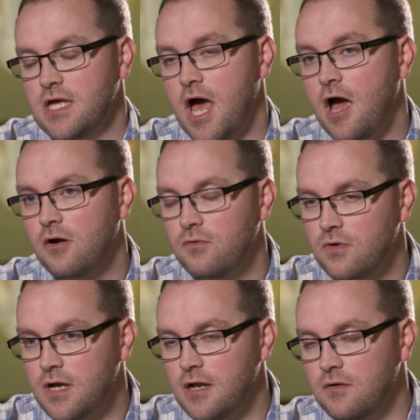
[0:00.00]

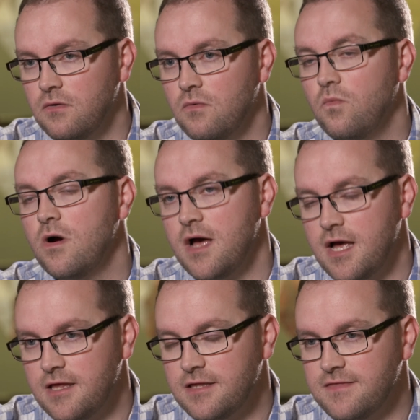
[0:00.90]
how and
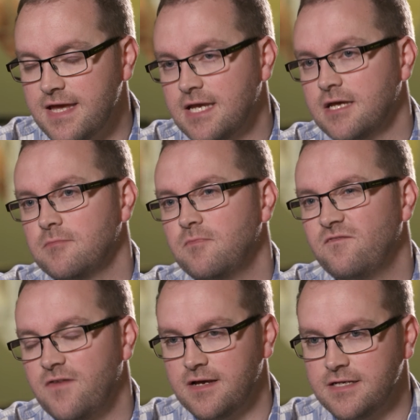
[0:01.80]
where they can
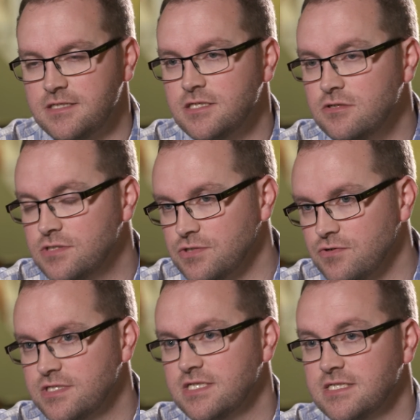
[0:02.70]
find new
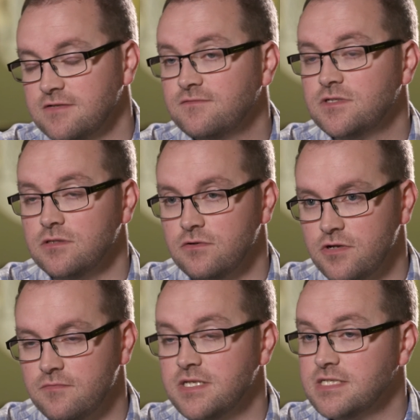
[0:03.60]
sources of tellurium and